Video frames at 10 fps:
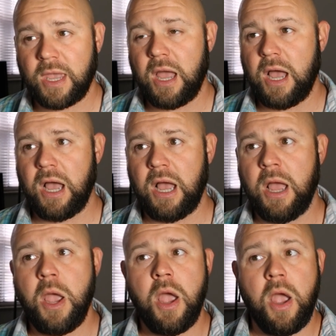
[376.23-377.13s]

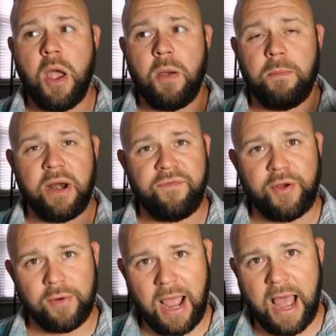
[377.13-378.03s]
Uh, but
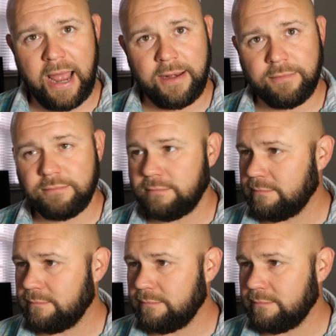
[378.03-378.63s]
if you're not,